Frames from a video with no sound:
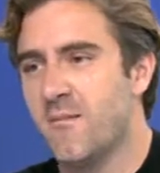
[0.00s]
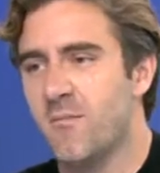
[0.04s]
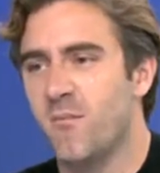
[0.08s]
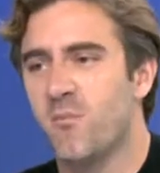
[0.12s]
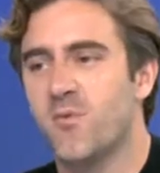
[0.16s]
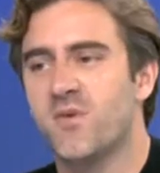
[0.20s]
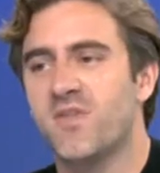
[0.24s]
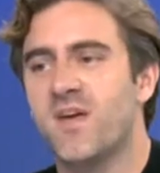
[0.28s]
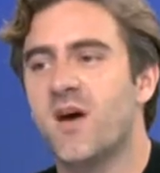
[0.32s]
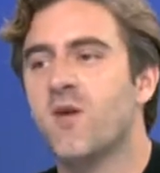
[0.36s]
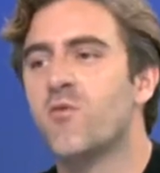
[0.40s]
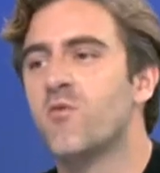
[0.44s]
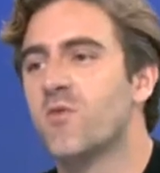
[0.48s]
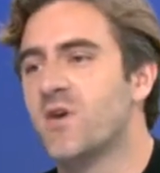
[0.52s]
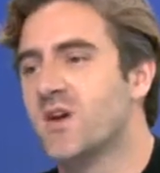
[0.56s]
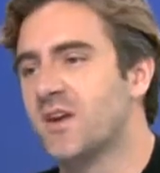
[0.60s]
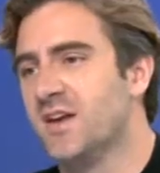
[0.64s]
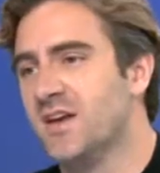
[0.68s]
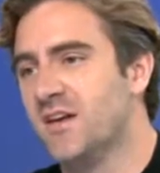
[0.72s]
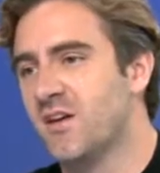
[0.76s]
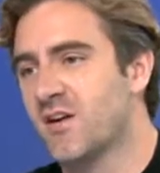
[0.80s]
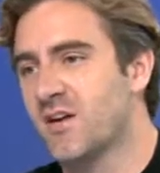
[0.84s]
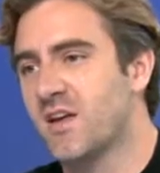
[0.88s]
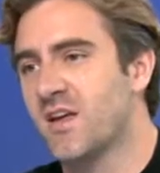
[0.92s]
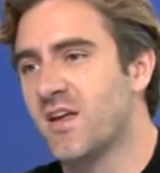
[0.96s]
without
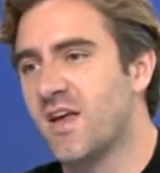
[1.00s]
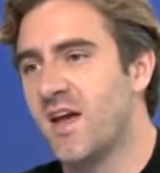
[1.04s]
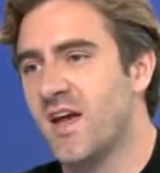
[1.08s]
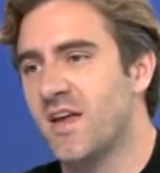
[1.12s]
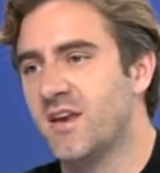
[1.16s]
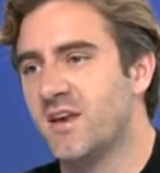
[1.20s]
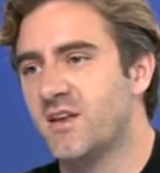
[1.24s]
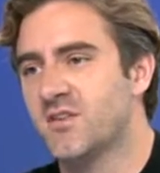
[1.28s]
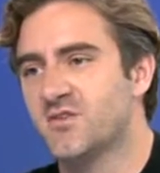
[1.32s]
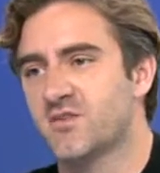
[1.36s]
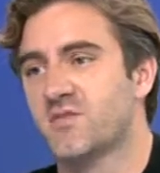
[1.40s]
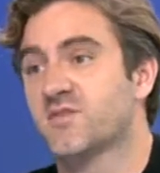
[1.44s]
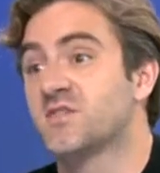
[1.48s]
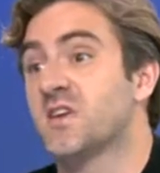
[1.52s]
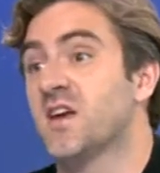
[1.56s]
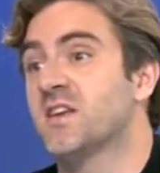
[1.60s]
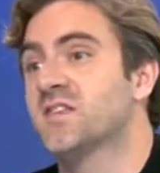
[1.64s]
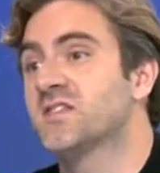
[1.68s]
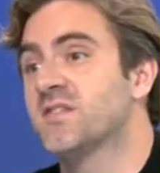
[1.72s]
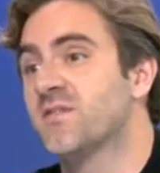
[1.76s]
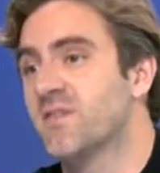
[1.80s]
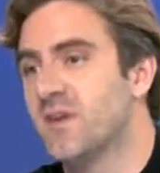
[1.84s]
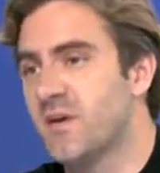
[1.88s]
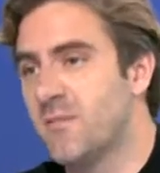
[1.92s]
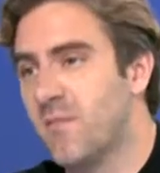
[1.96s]
really looking at any sort of
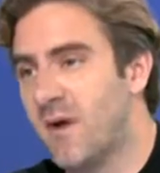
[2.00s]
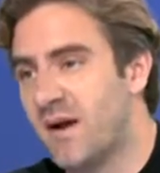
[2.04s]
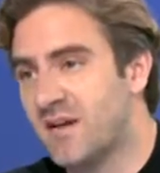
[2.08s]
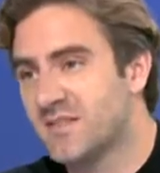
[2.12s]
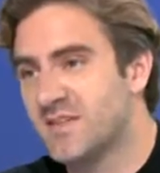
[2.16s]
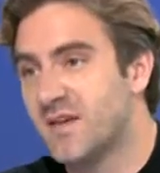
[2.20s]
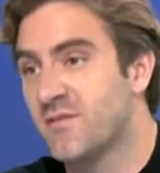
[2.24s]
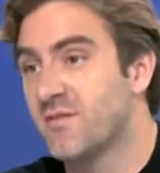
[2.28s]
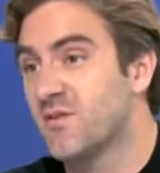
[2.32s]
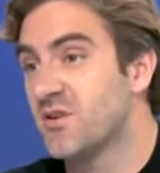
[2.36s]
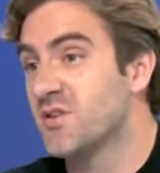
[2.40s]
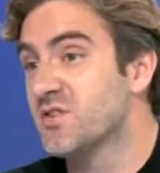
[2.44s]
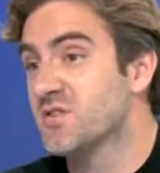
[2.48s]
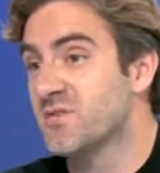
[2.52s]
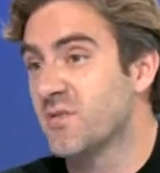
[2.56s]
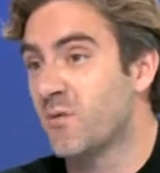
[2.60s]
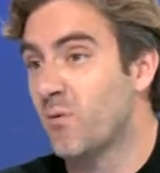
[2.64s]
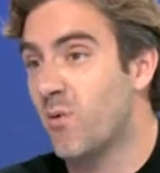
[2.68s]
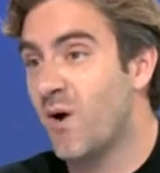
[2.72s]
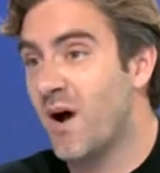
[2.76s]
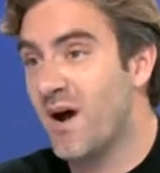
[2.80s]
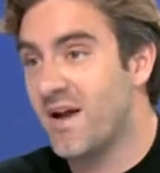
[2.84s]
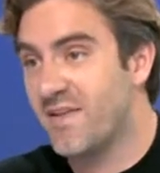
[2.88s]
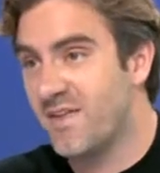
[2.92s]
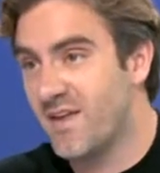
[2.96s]
scientifically backed evidence for
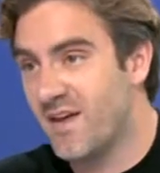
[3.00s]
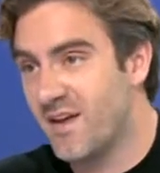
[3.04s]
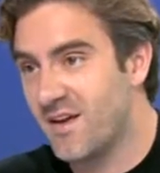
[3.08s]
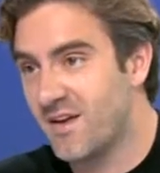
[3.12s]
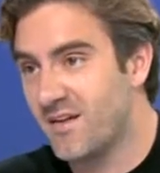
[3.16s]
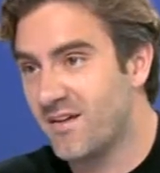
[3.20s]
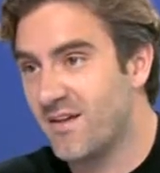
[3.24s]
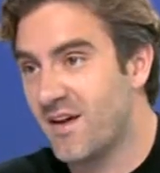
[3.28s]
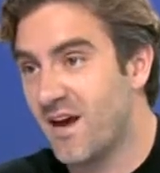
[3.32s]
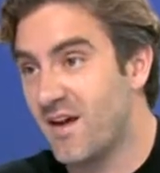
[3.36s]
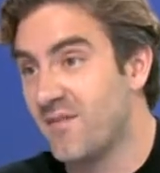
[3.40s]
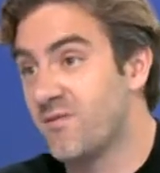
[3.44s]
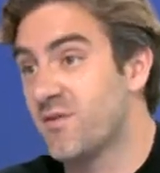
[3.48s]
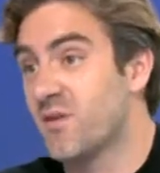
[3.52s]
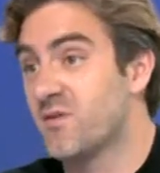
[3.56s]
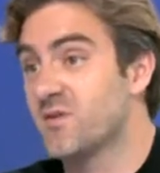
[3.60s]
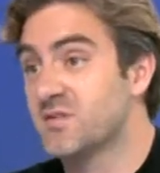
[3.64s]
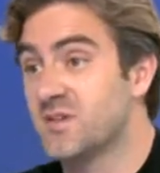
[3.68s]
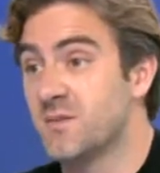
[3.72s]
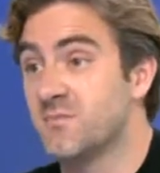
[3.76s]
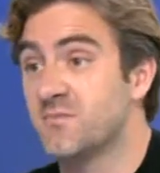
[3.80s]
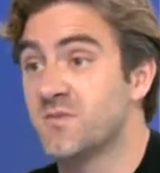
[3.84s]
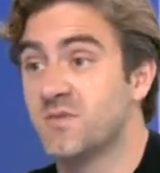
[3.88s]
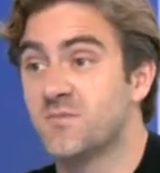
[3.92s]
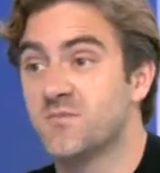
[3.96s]
why they have
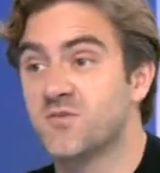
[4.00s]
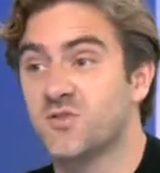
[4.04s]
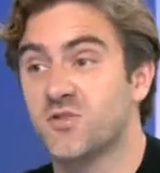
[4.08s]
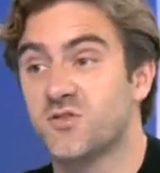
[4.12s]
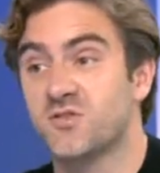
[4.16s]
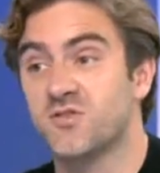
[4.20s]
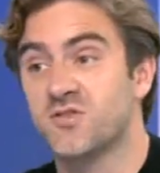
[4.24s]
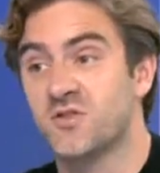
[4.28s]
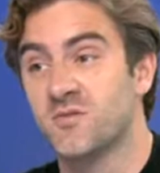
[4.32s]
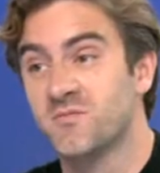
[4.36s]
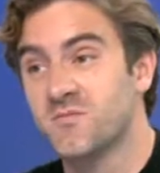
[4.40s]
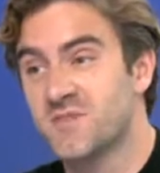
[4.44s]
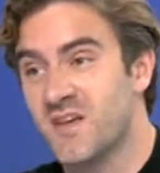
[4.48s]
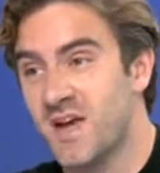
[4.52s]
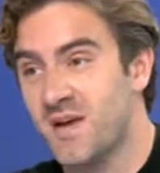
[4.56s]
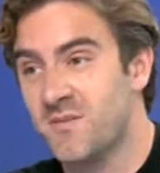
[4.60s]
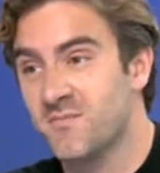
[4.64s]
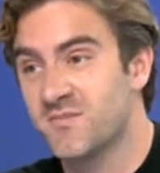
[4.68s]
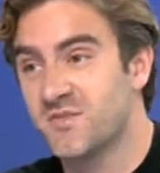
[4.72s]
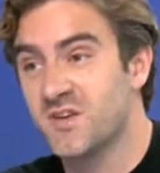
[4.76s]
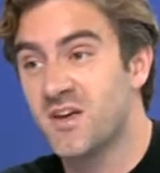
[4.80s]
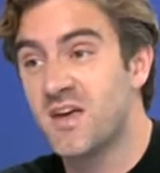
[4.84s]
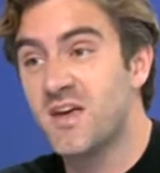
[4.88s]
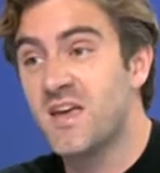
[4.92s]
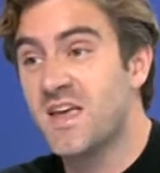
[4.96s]
those symptoms, or
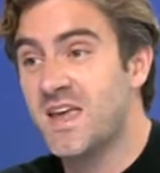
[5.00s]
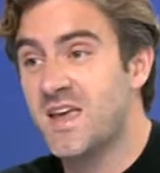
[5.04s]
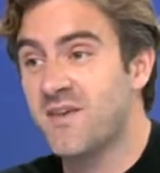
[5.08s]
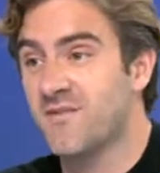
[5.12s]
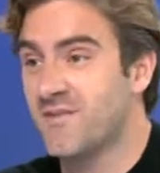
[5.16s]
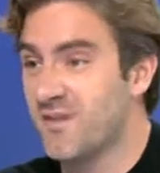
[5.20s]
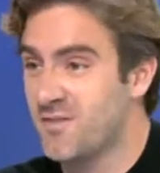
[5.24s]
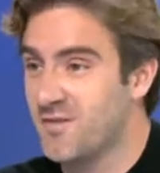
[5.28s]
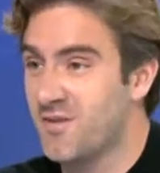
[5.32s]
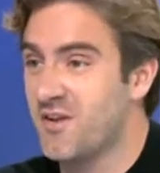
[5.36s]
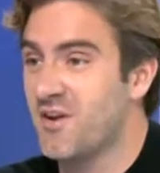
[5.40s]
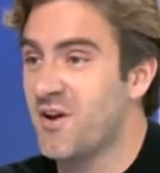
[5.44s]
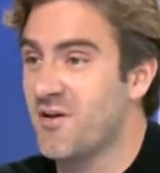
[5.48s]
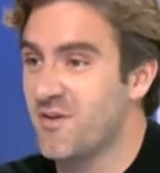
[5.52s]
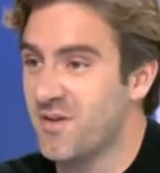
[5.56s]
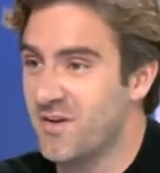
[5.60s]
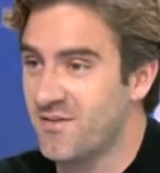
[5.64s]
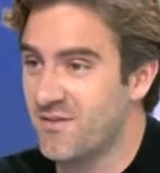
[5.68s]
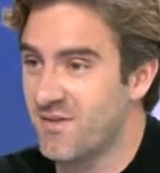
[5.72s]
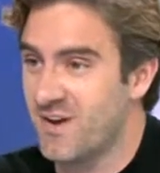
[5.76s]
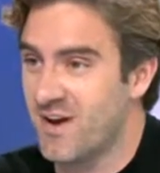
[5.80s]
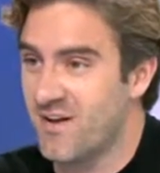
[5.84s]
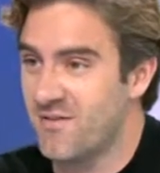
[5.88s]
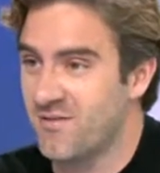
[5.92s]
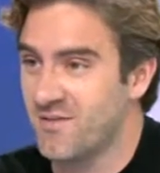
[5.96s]
sometimes even if they don't
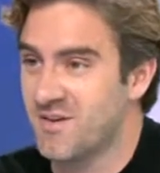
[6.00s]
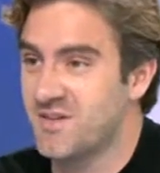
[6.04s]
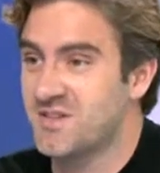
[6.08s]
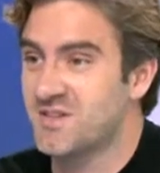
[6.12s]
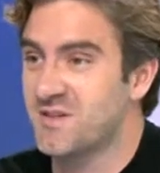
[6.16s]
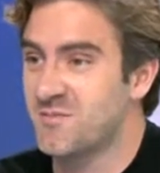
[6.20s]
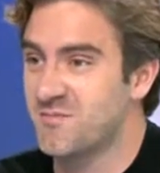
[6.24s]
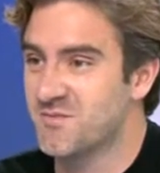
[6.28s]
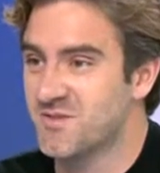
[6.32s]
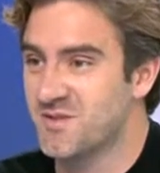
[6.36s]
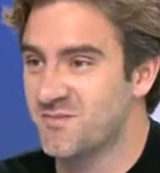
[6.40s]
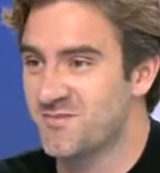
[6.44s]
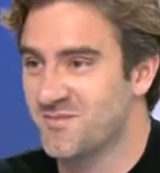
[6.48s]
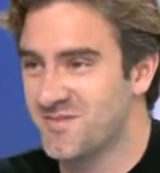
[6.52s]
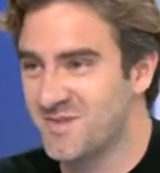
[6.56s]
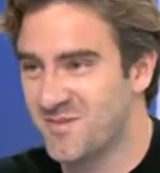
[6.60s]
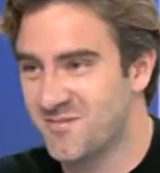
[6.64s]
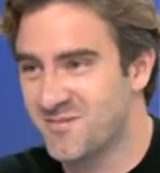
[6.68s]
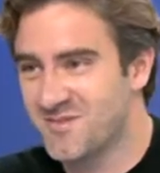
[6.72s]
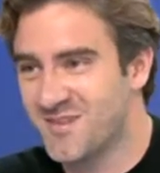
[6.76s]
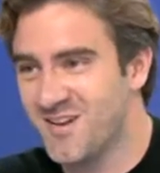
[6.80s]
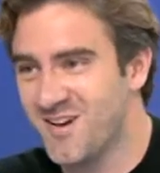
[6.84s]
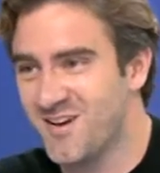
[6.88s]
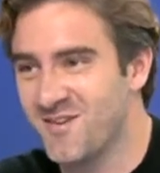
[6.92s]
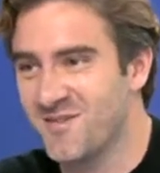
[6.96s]
even have any symptoms
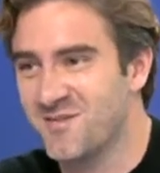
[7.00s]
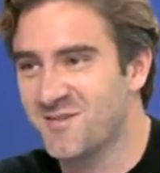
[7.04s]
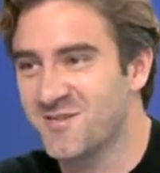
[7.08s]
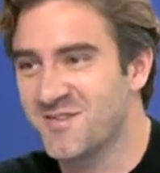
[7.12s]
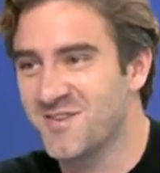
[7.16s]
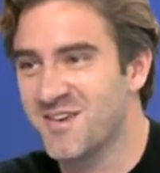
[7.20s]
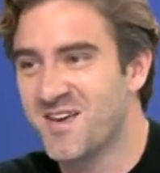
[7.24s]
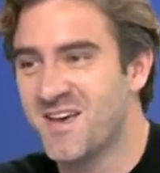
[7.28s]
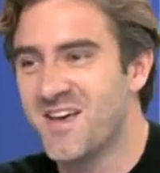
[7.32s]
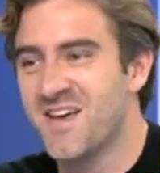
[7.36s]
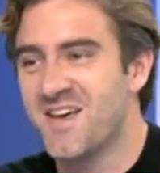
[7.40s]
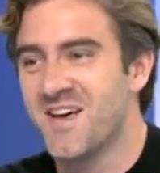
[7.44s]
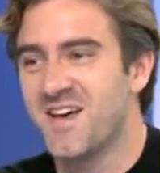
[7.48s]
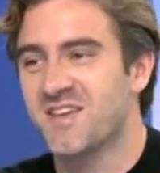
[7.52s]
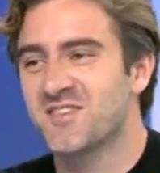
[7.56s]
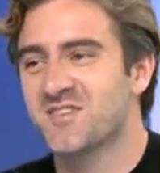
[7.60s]
themselves. Mm.